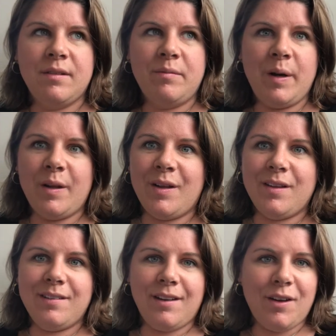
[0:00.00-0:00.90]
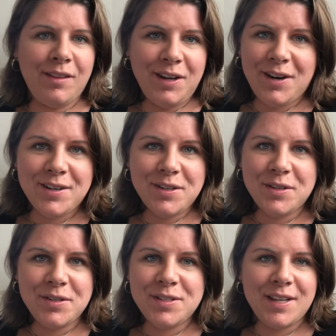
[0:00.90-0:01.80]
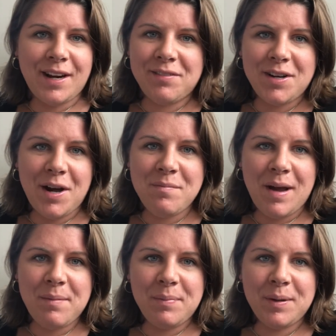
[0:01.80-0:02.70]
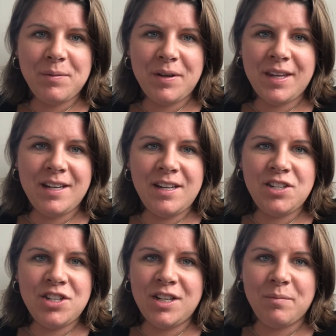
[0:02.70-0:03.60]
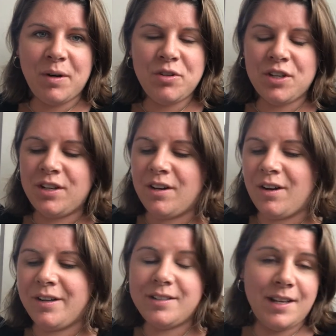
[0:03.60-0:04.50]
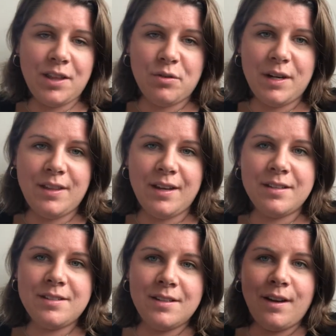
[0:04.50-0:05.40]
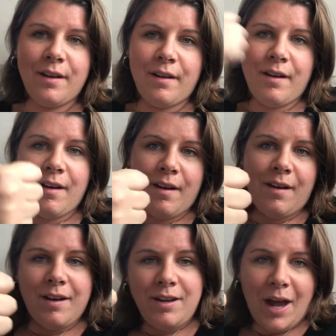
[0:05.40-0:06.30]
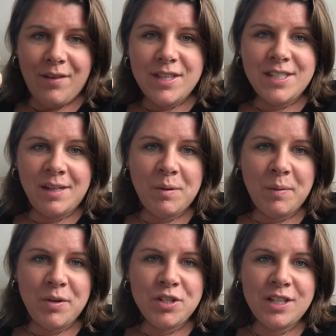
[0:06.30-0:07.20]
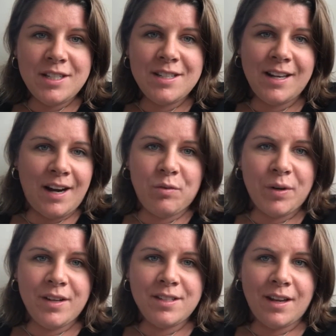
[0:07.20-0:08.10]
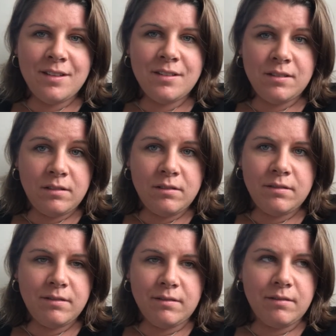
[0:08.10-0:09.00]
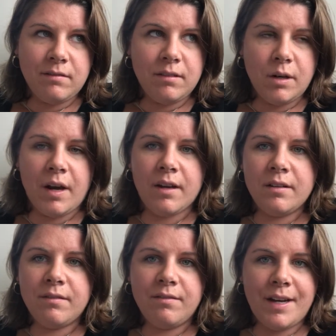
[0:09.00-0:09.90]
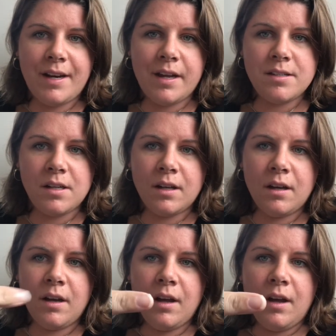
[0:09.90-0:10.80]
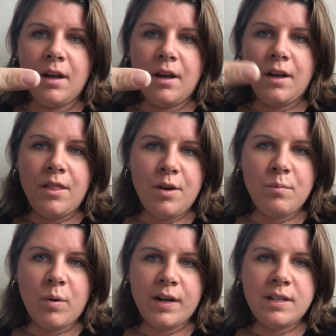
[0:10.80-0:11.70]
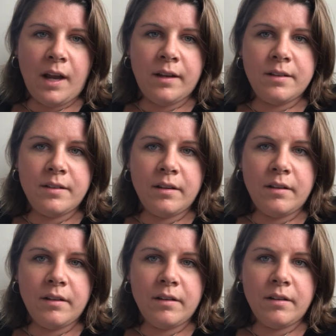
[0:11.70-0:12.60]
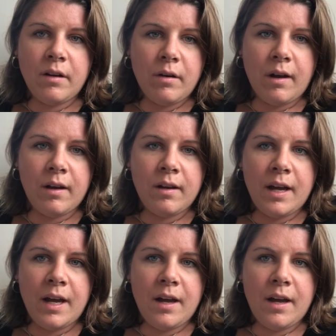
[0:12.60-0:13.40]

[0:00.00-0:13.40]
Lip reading: Well, all the articles that ever come up with ADHD and emotion say three things. You have the same emotions that everyone else has. Okay, fantastic. They're more intense. Okay.